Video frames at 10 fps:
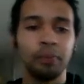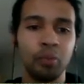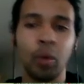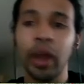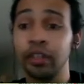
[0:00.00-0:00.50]

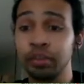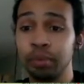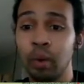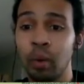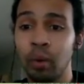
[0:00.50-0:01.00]
way to
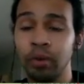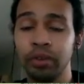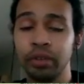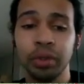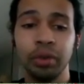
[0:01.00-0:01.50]
explore
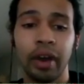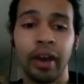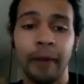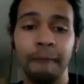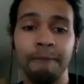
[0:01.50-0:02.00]
World War
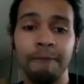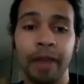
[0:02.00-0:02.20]
II,